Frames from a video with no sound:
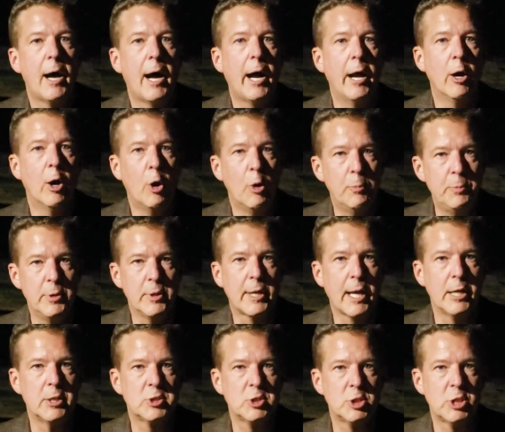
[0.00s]
I hope you
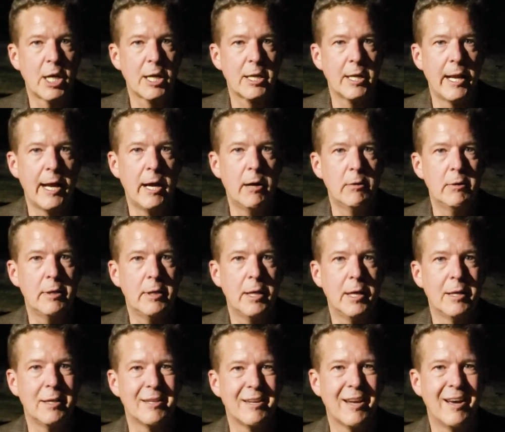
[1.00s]
guys check it out and.